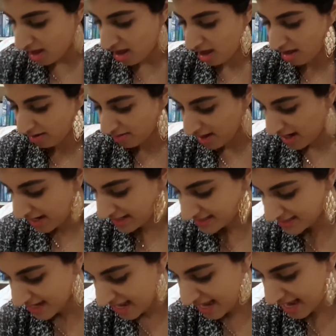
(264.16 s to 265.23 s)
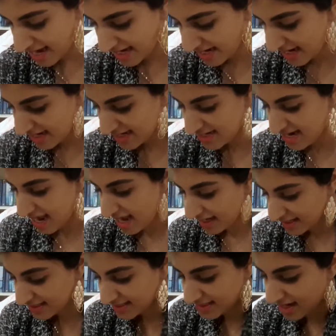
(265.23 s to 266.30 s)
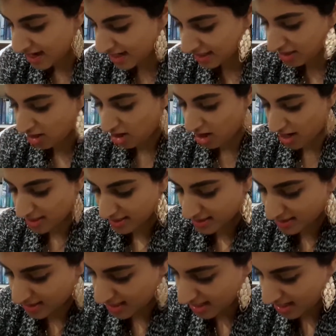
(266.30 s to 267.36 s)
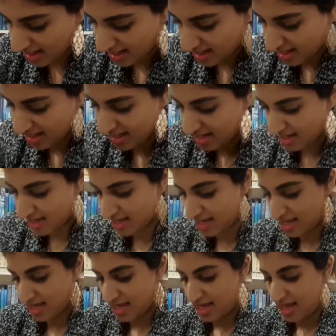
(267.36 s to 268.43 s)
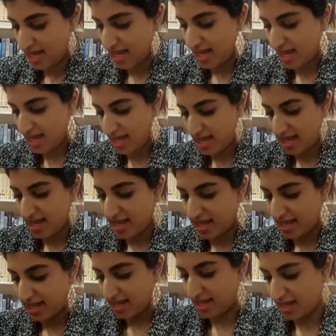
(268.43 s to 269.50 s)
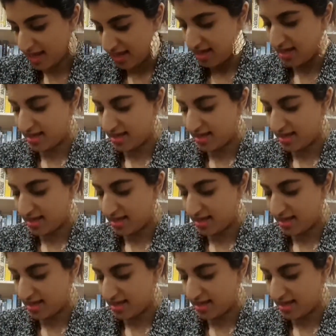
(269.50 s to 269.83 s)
All right. And next I got another